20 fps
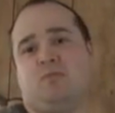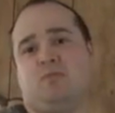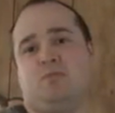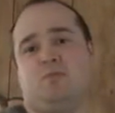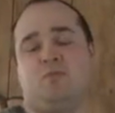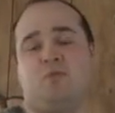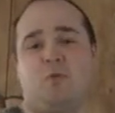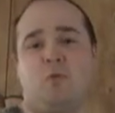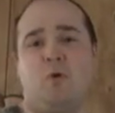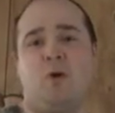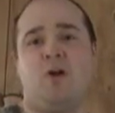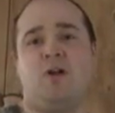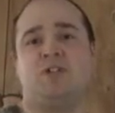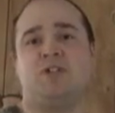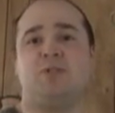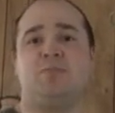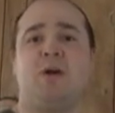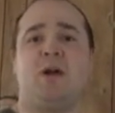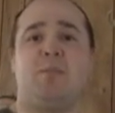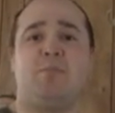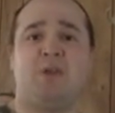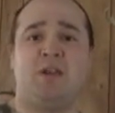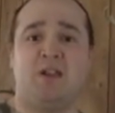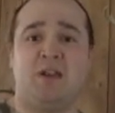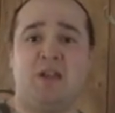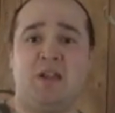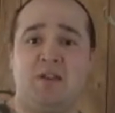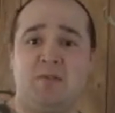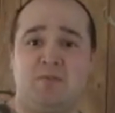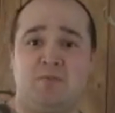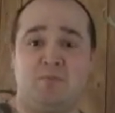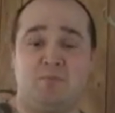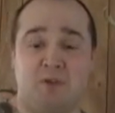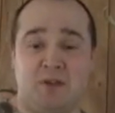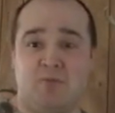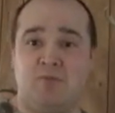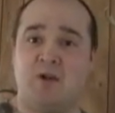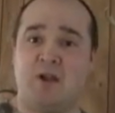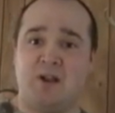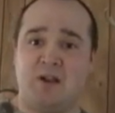for one, she might be in heat and
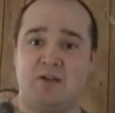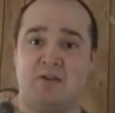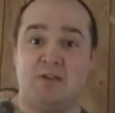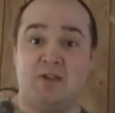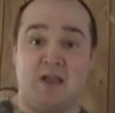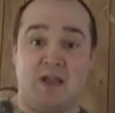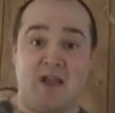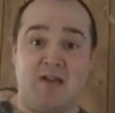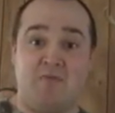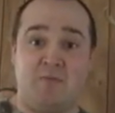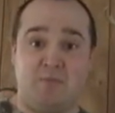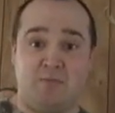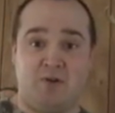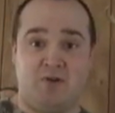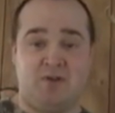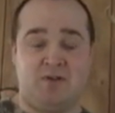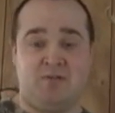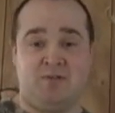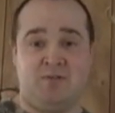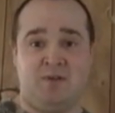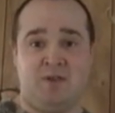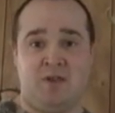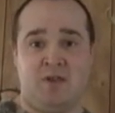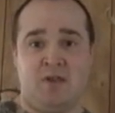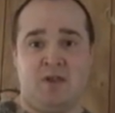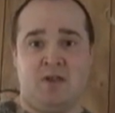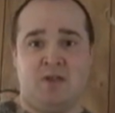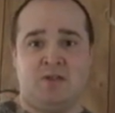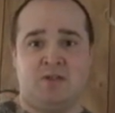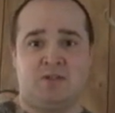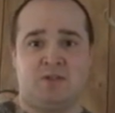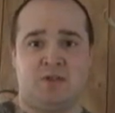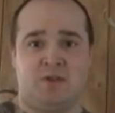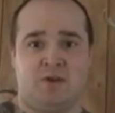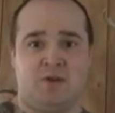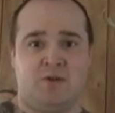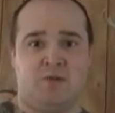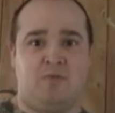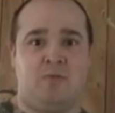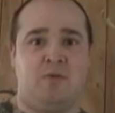be ready to have a buck.
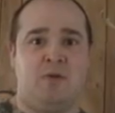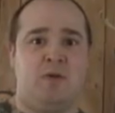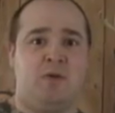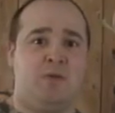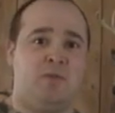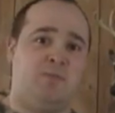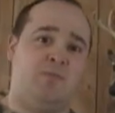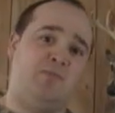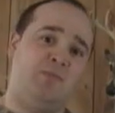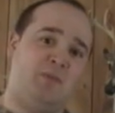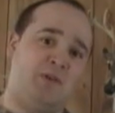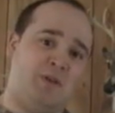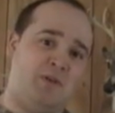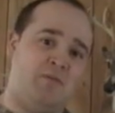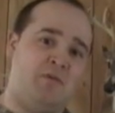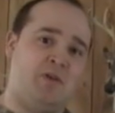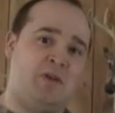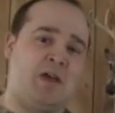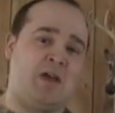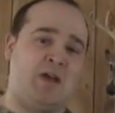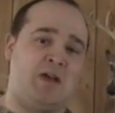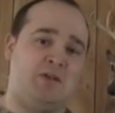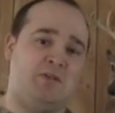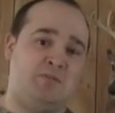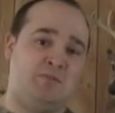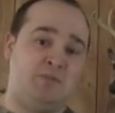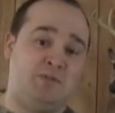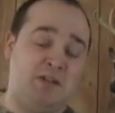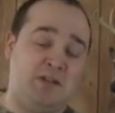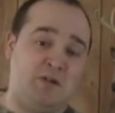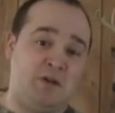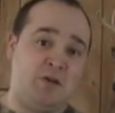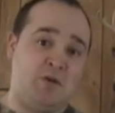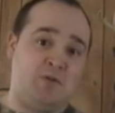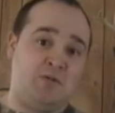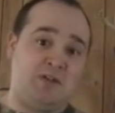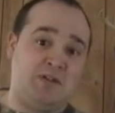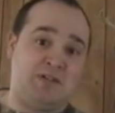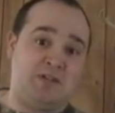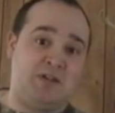So if you got a
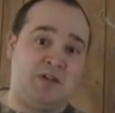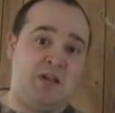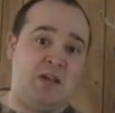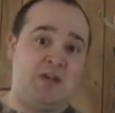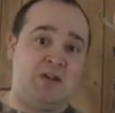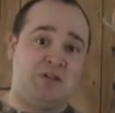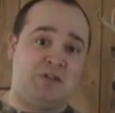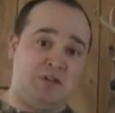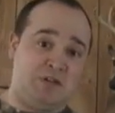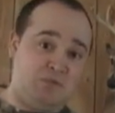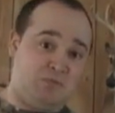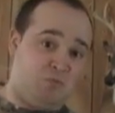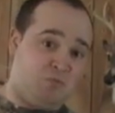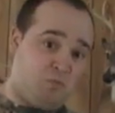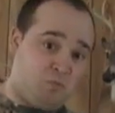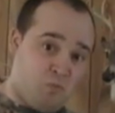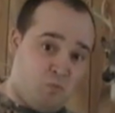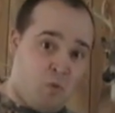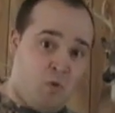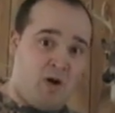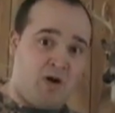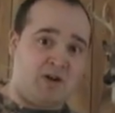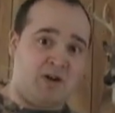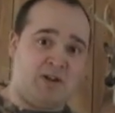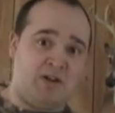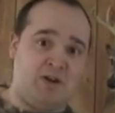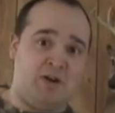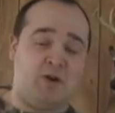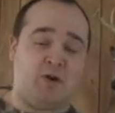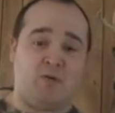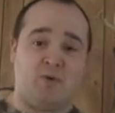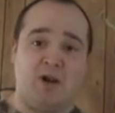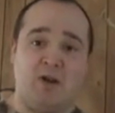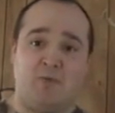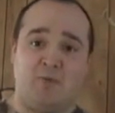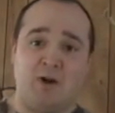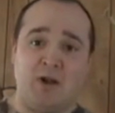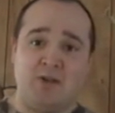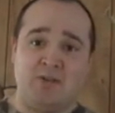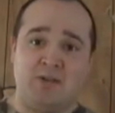doe that's in heat and she's walking in here
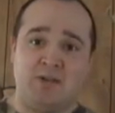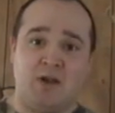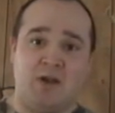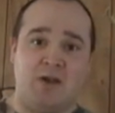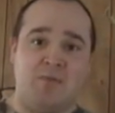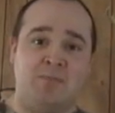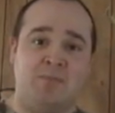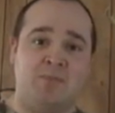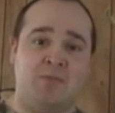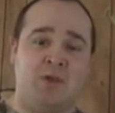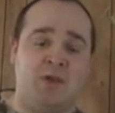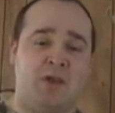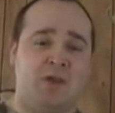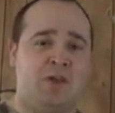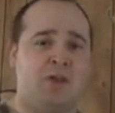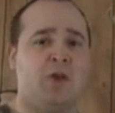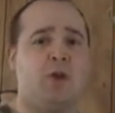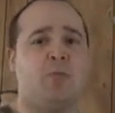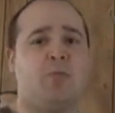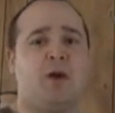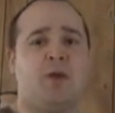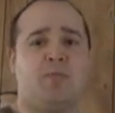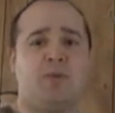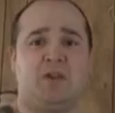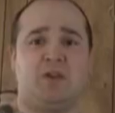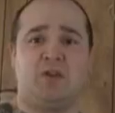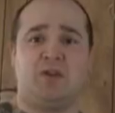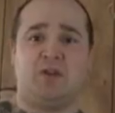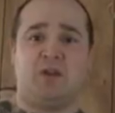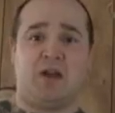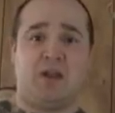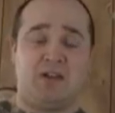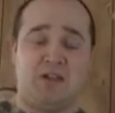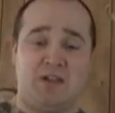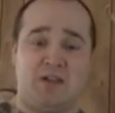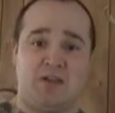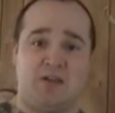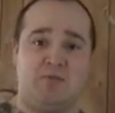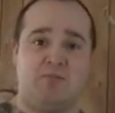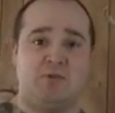around rut time, it might be a good
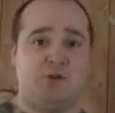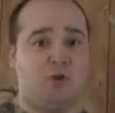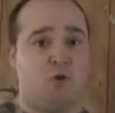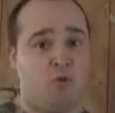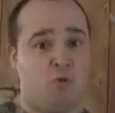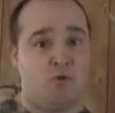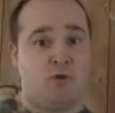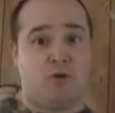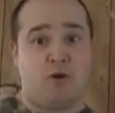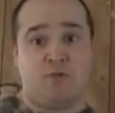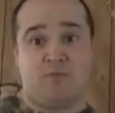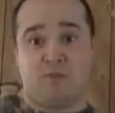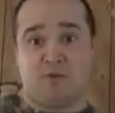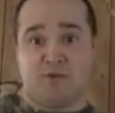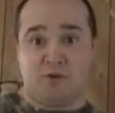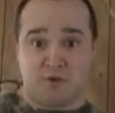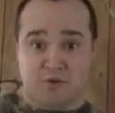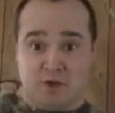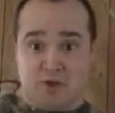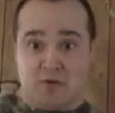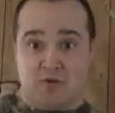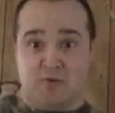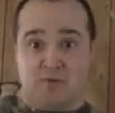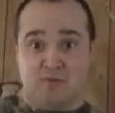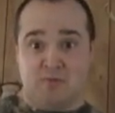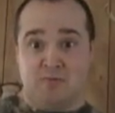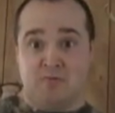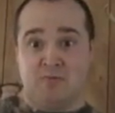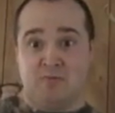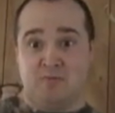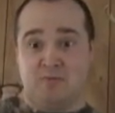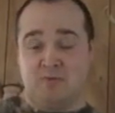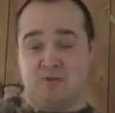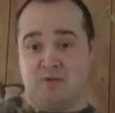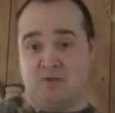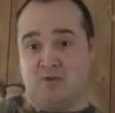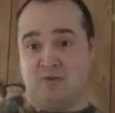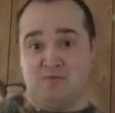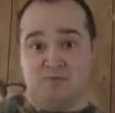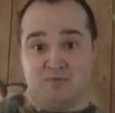idea to hold off on your doe.
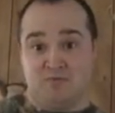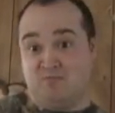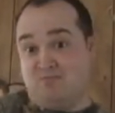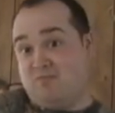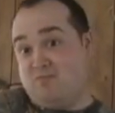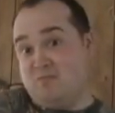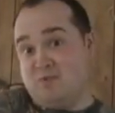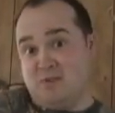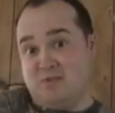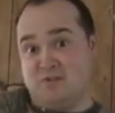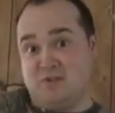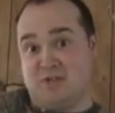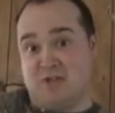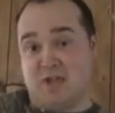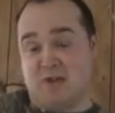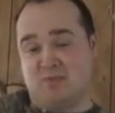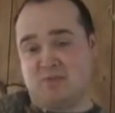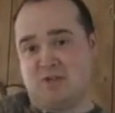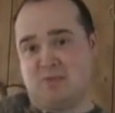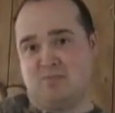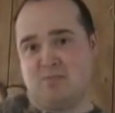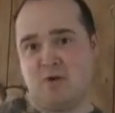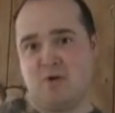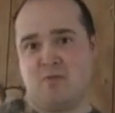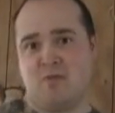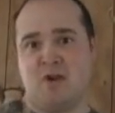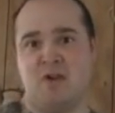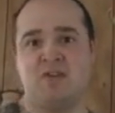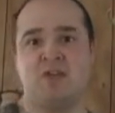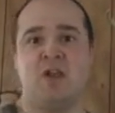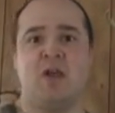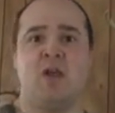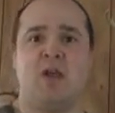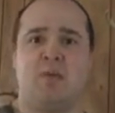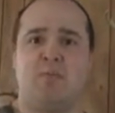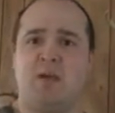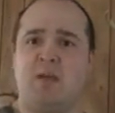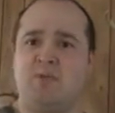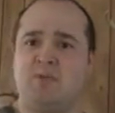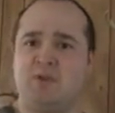If she comes in bow range,
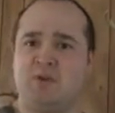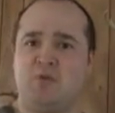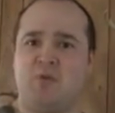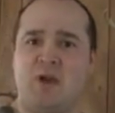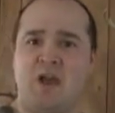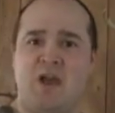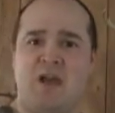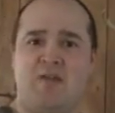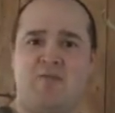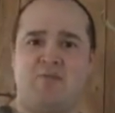maybe she'll have